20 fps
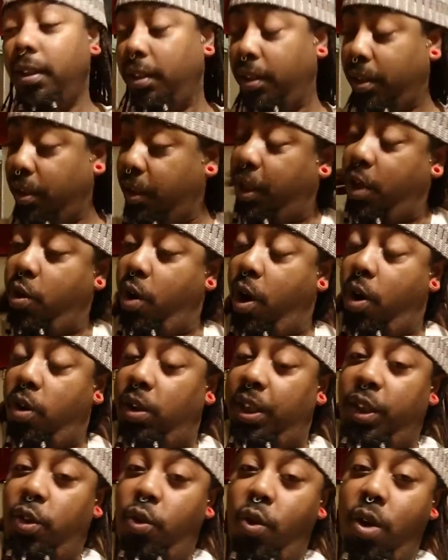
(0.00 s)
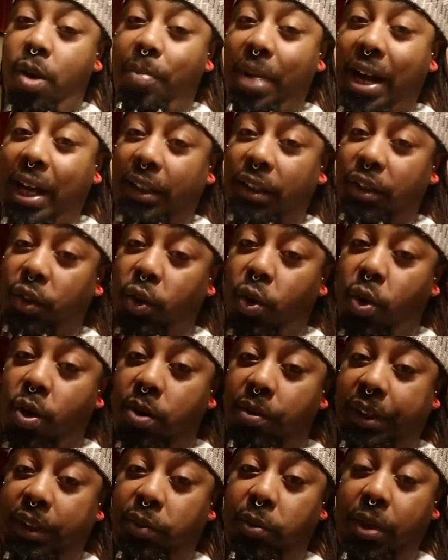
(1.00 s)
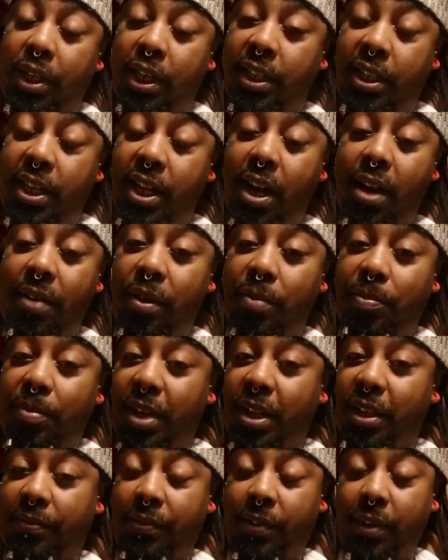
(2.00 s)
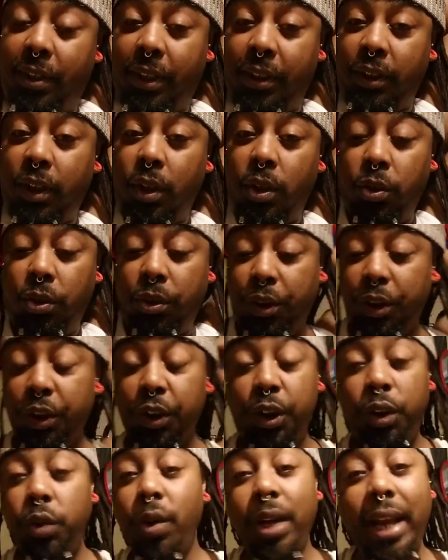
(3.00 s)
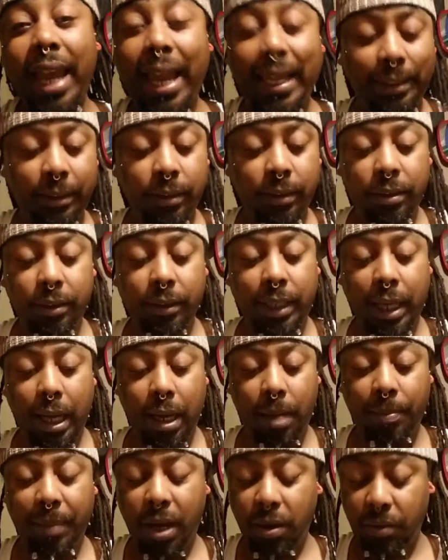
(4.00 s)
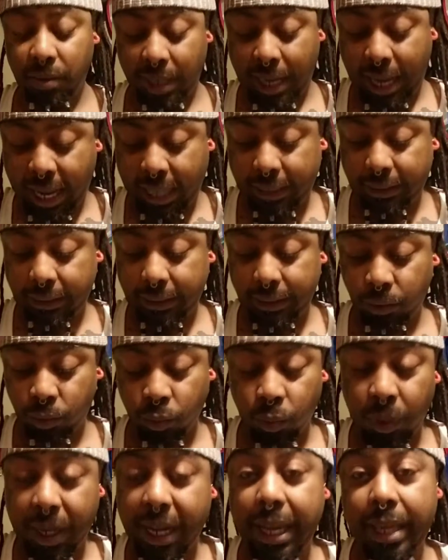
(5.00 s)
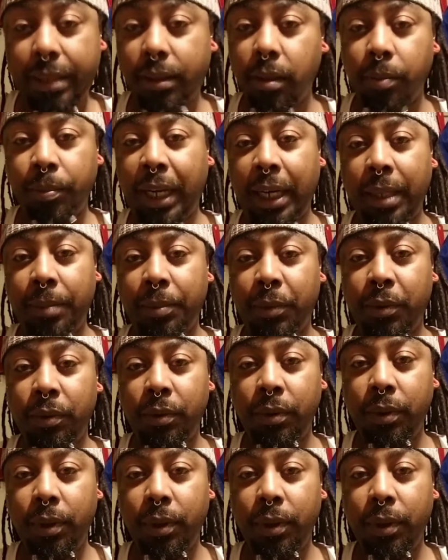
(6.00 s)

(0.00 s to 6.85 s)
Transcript: You only going by stories what another motherfucker told you. You ain't took time out and actually read the Bible.